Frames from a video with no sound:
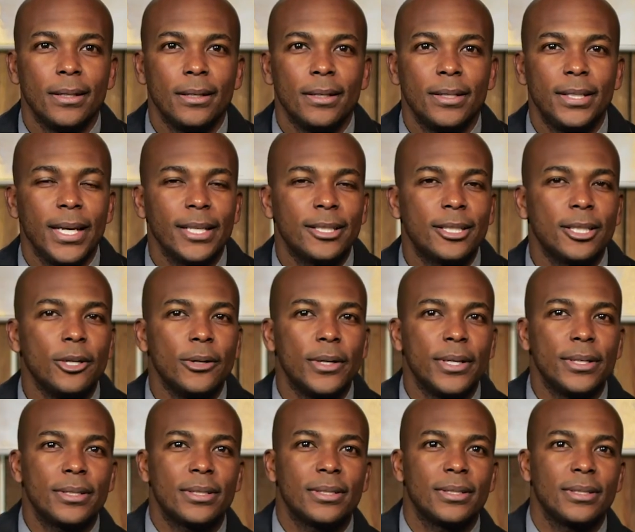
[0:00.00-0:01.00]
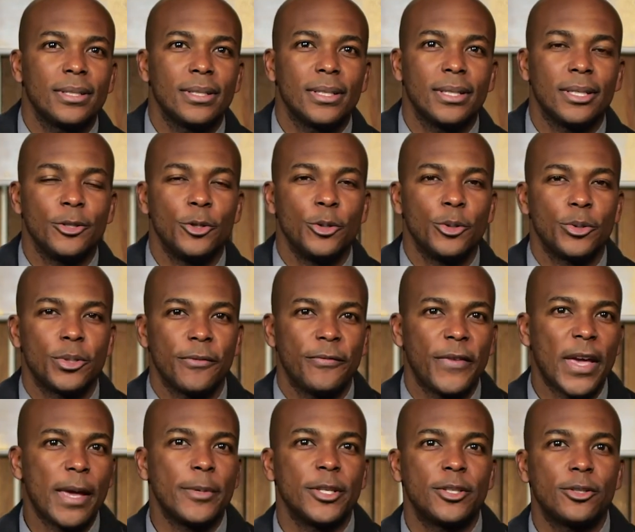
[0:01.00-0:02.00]
C.S. Lewis, uh, who's a
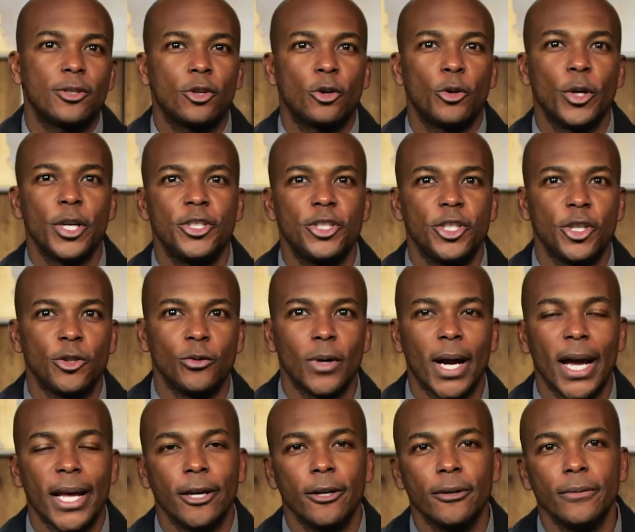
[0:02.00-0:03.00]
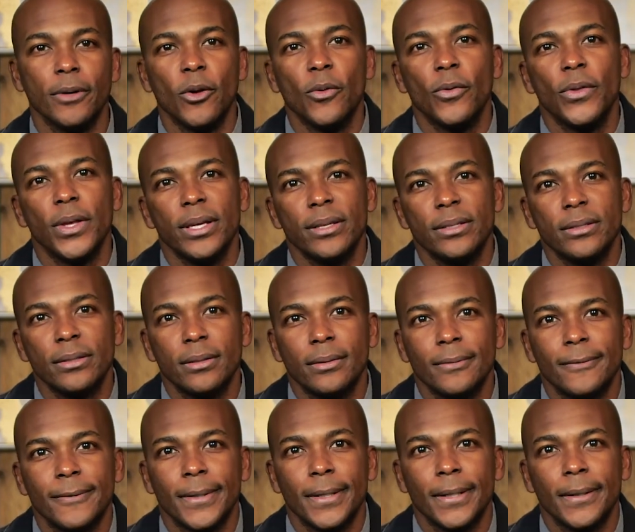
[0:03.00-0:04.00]
famous Christian writer, wrote this
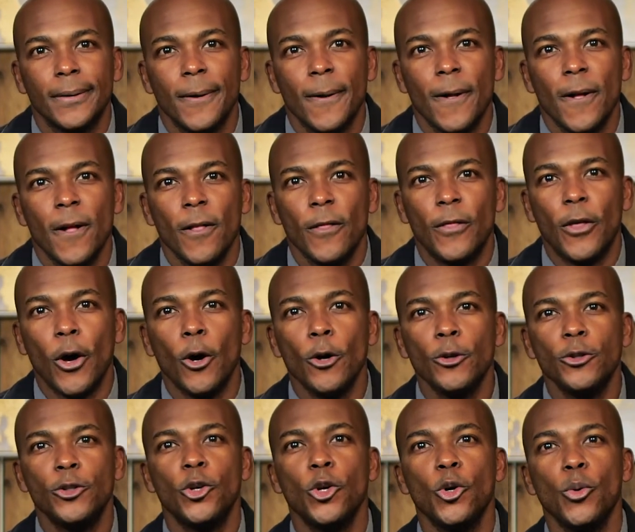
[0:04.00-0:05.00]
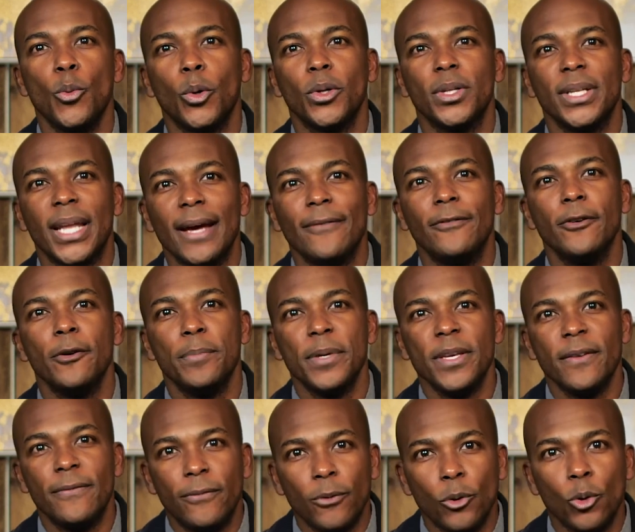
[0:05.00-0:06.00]
Those who will never
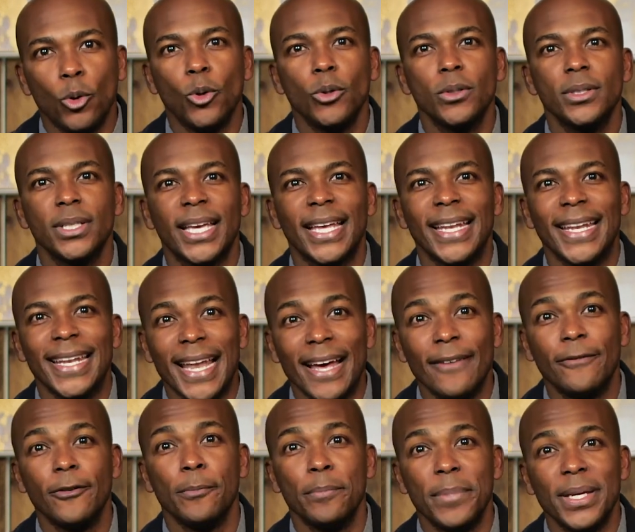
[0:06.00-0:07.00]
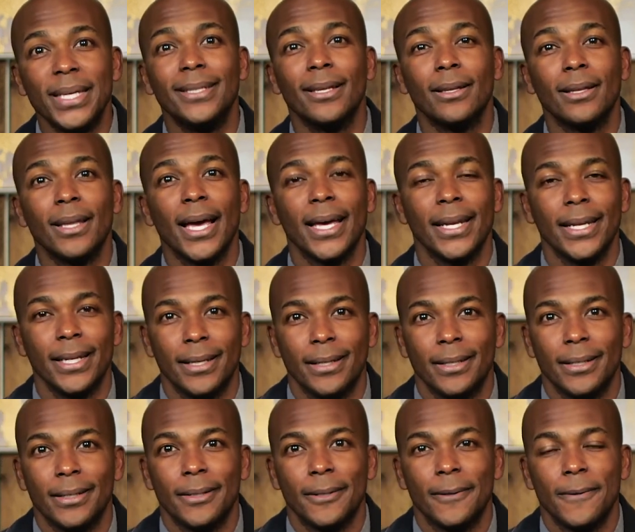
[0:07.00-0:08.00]
be fooled can never be delighted.
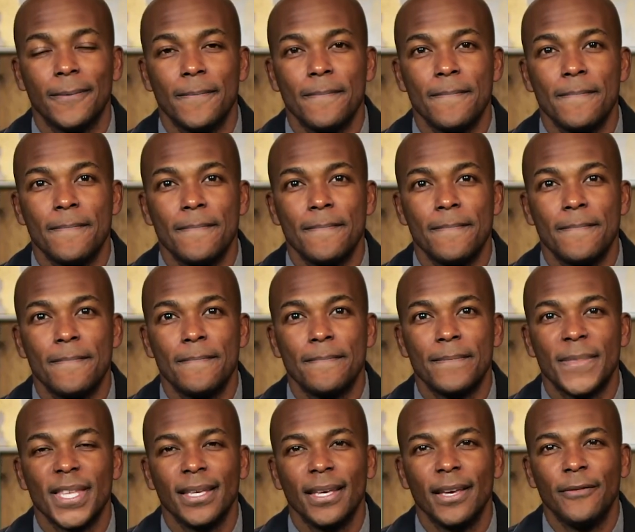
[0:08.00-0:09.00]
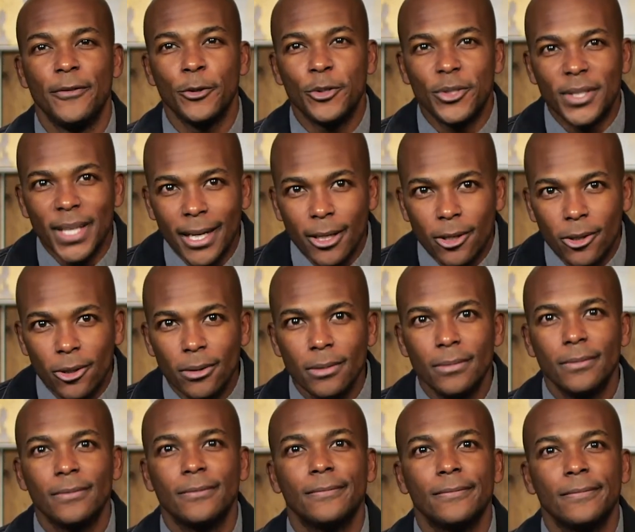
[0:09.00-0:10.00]
If you're cynical,
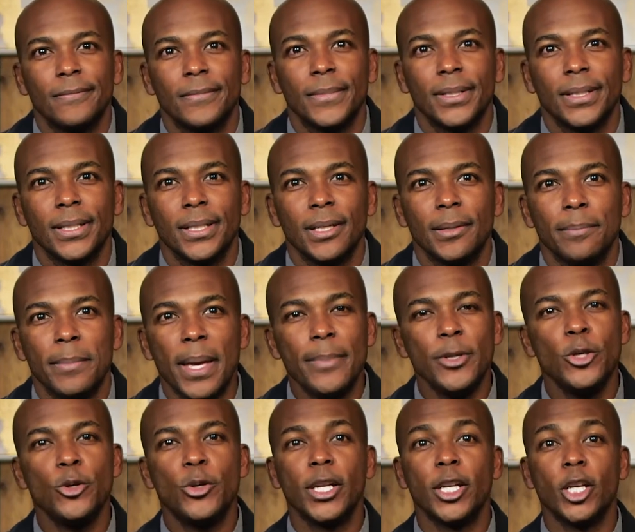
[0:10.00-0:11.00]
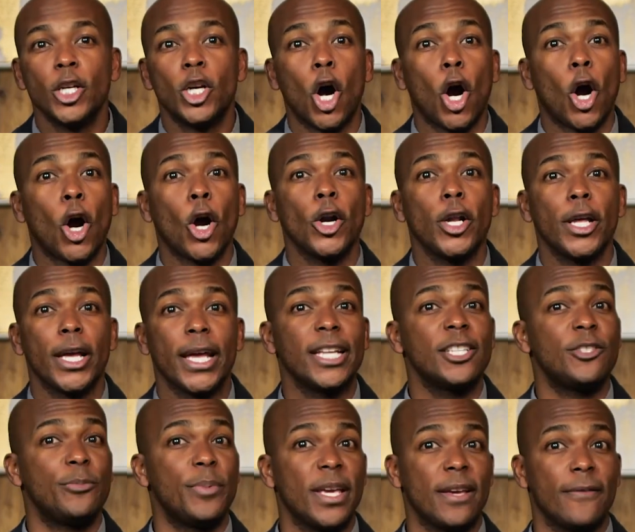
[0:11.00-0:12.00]
maybe you can guard
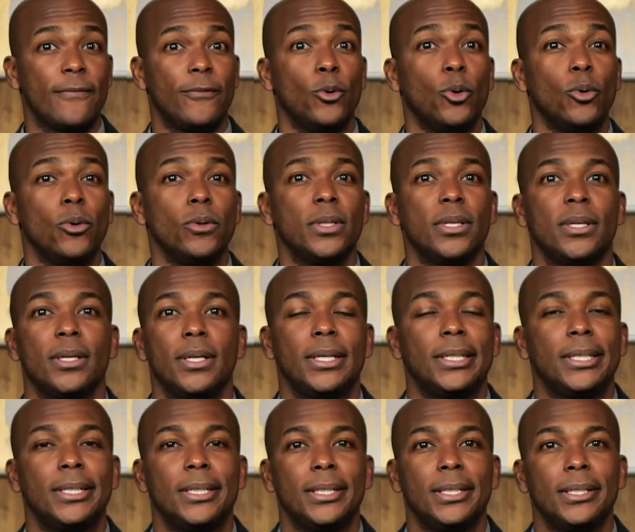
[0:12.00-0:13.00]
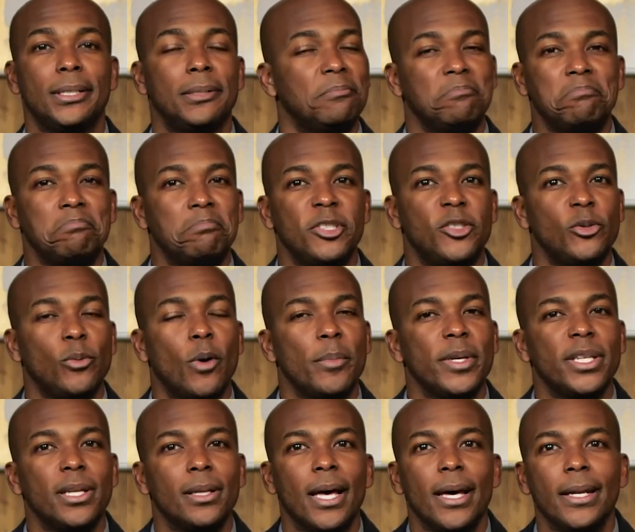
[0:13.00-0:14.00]
against being fooled, but you won't
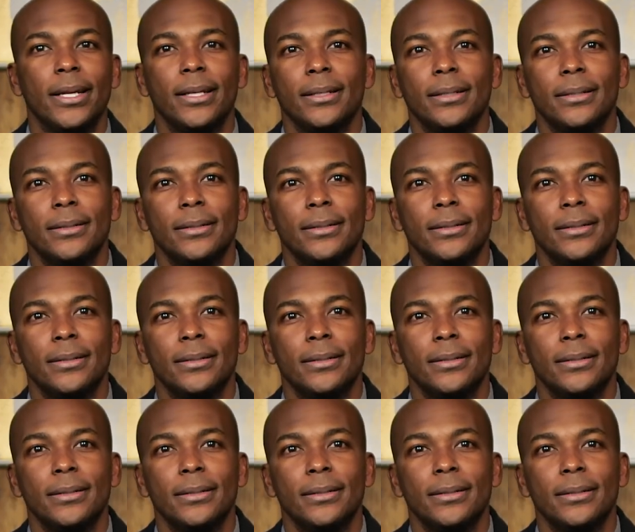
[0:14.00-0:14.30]
be delighted.